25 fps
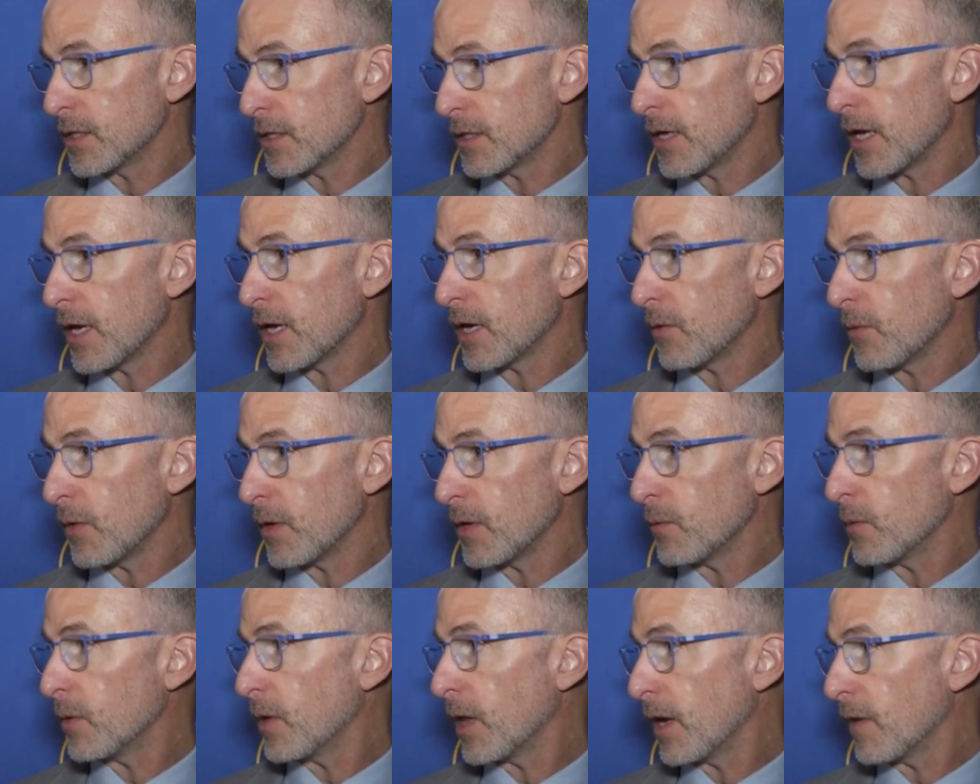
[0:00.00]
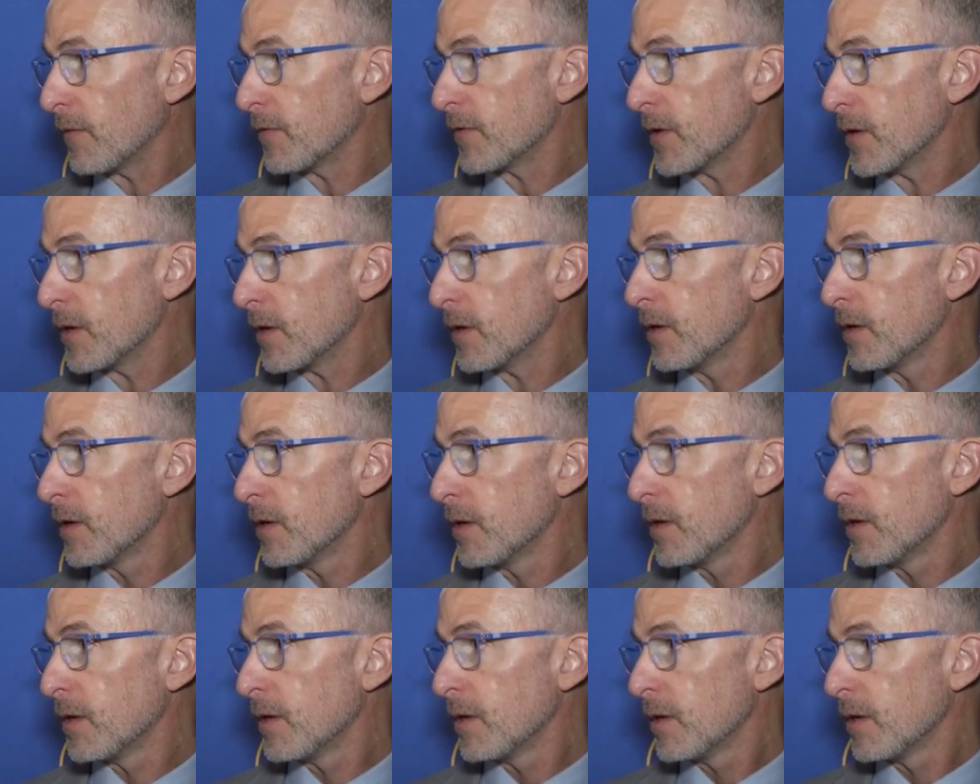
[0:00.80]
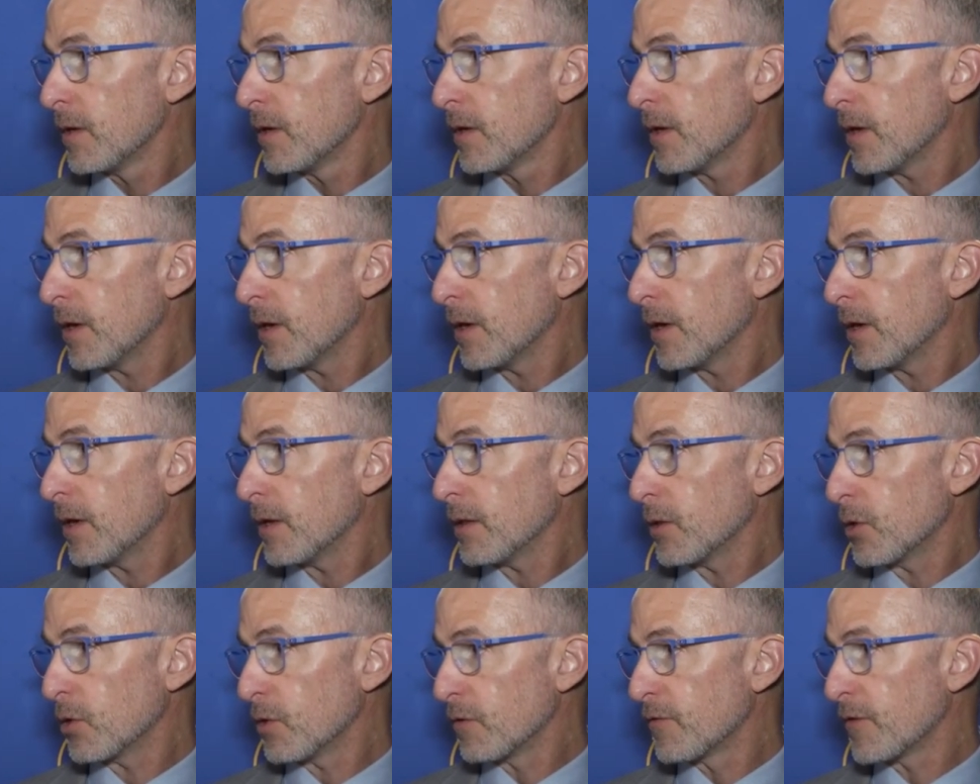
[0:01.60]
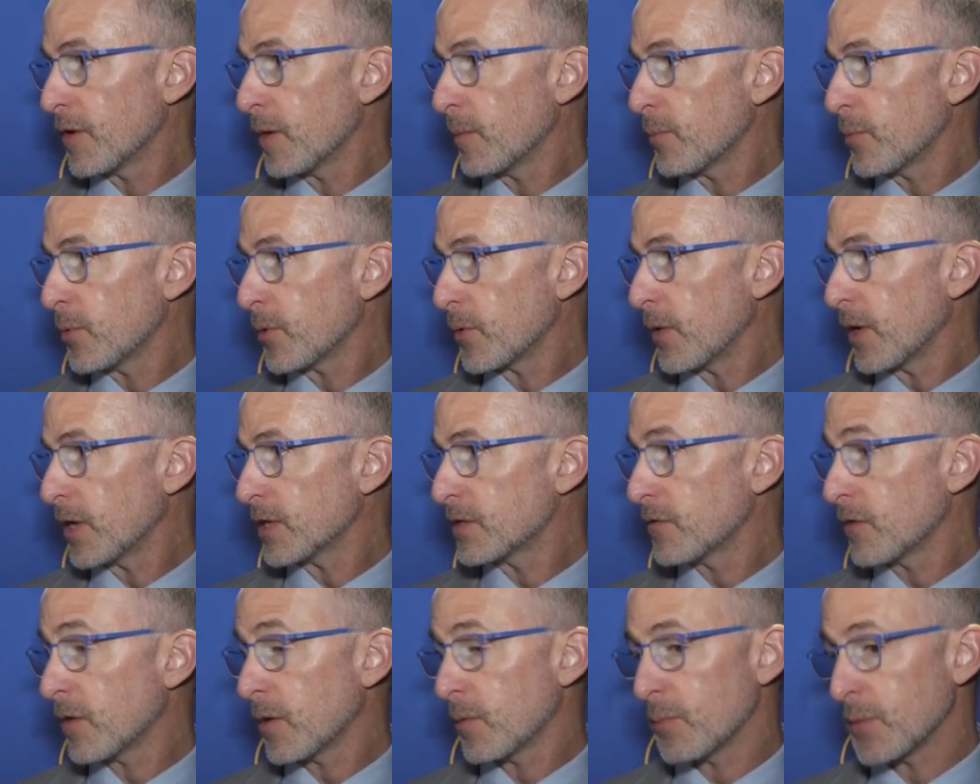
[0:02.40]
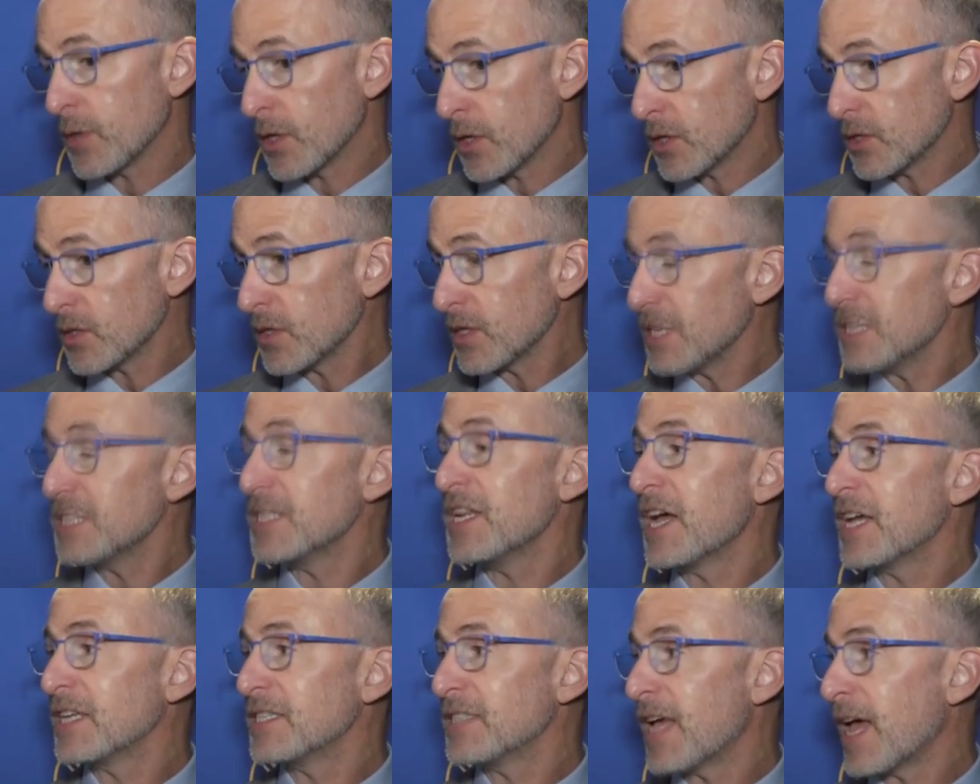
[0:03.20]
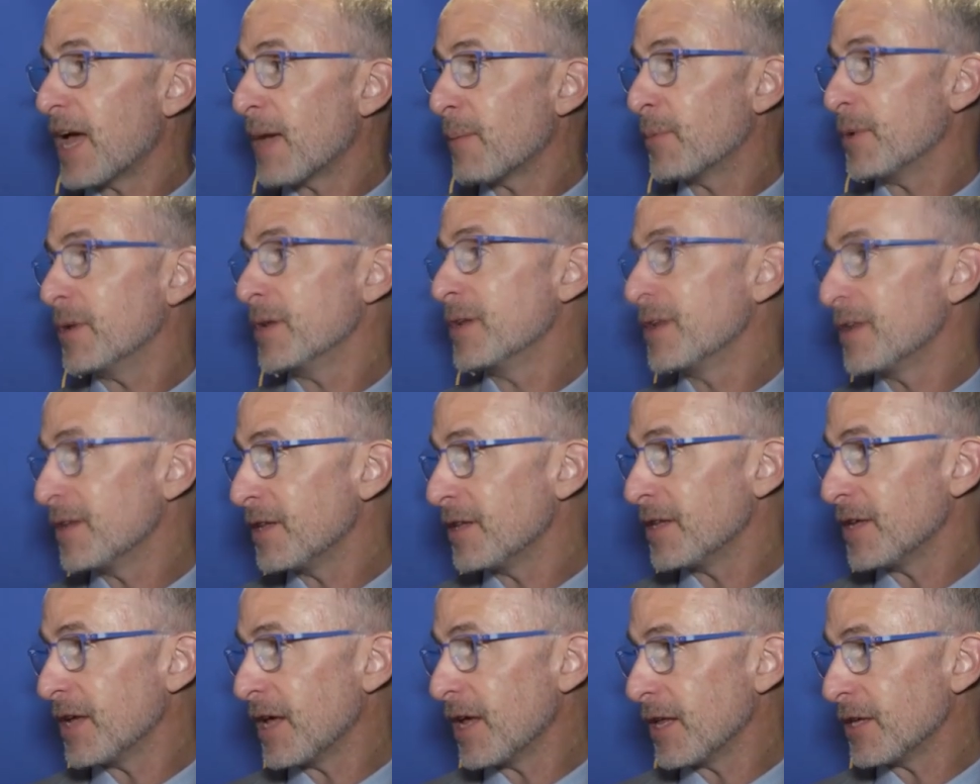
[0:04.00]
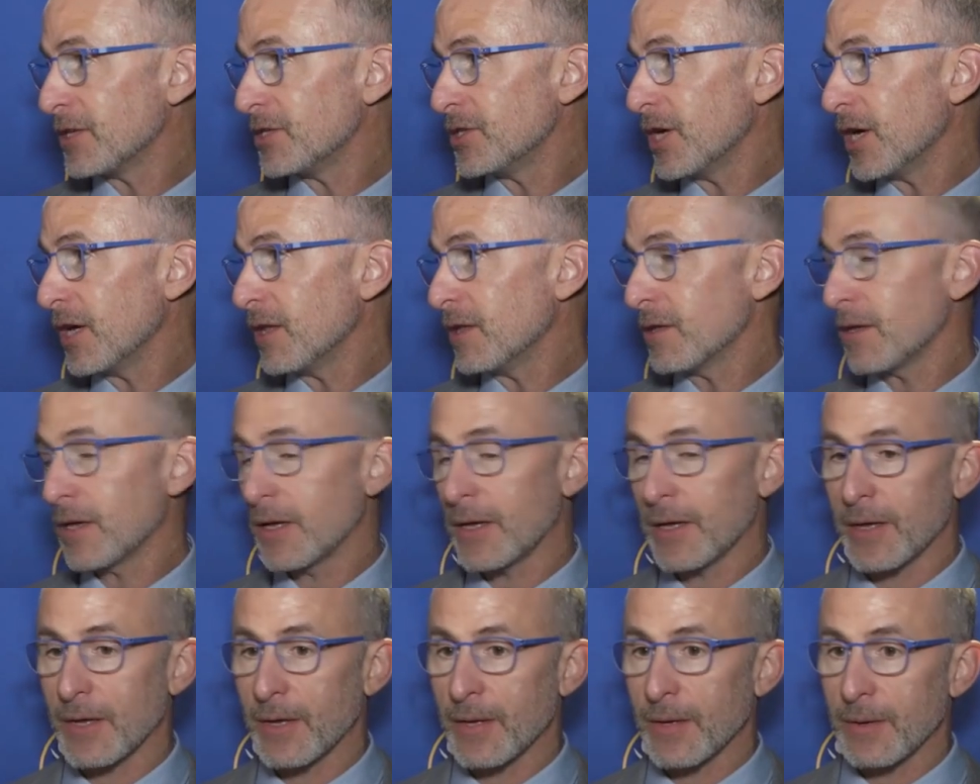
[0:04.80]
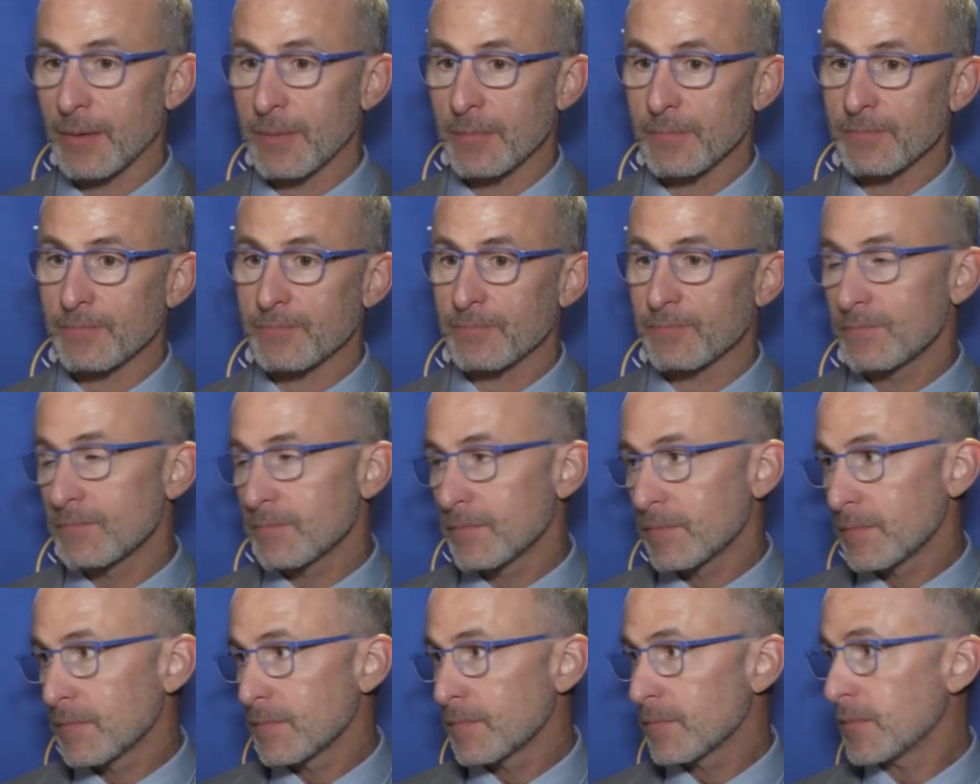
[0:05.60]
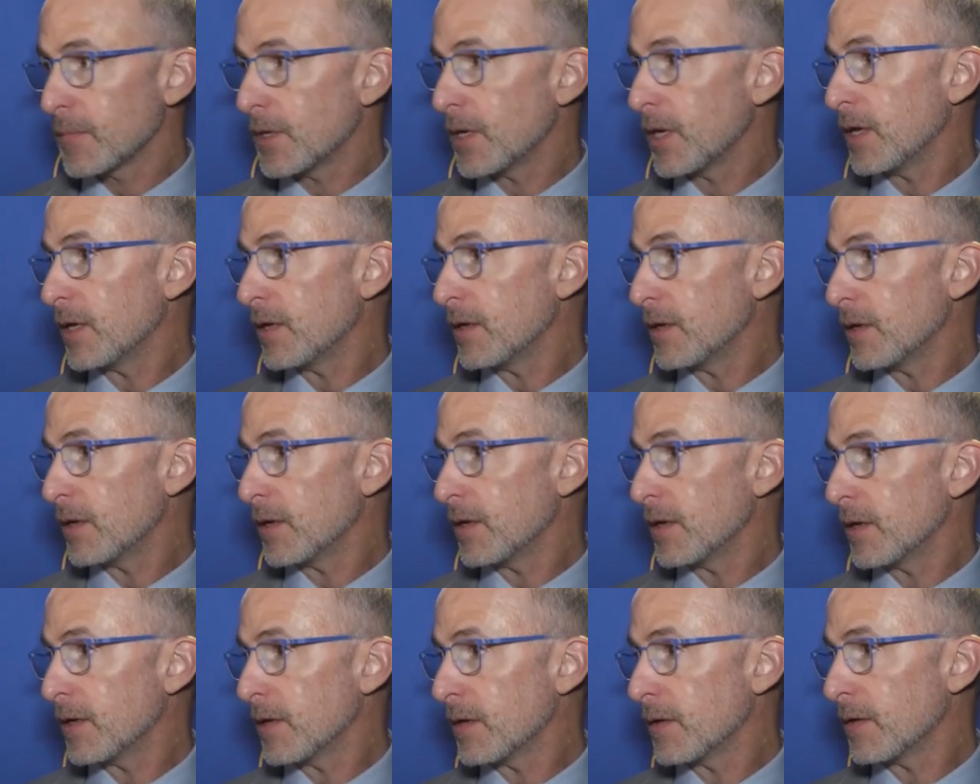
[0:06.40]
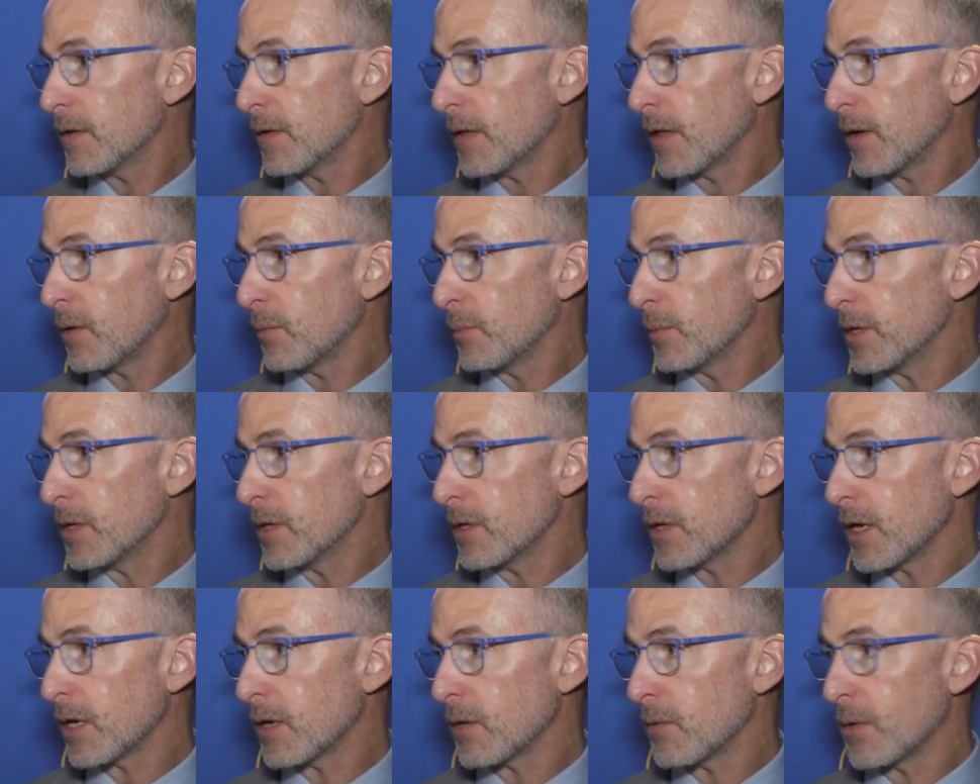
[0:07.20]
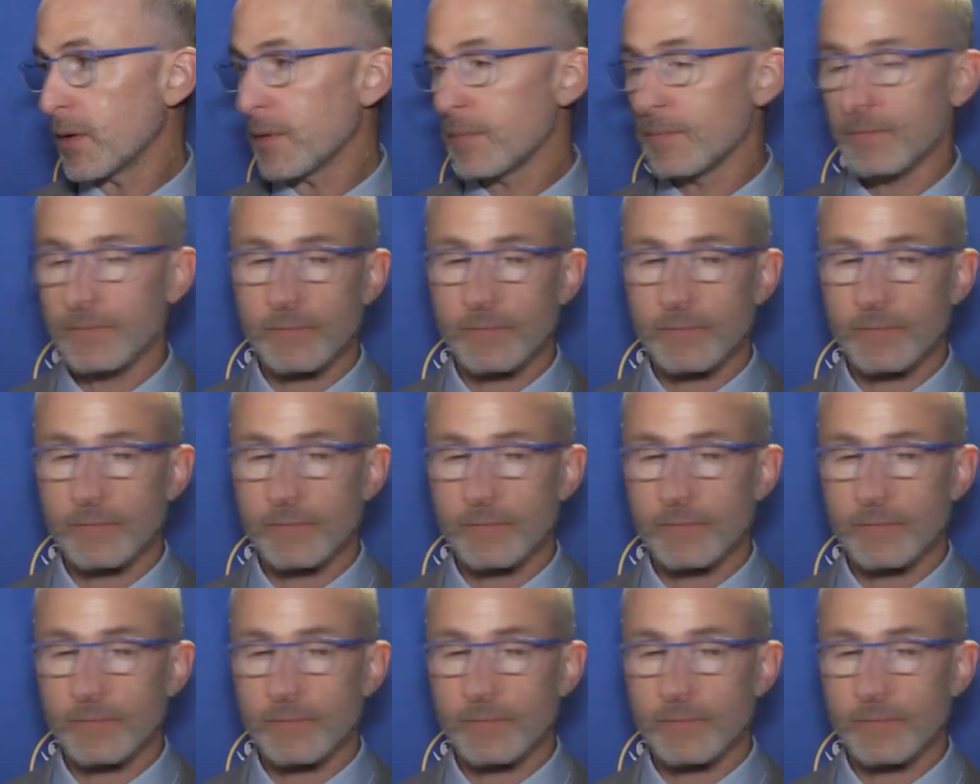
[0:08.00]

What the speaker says: a takeaway we'll have to learn from, progress from, because these nights happen in the NHL, that'll be the takeaway.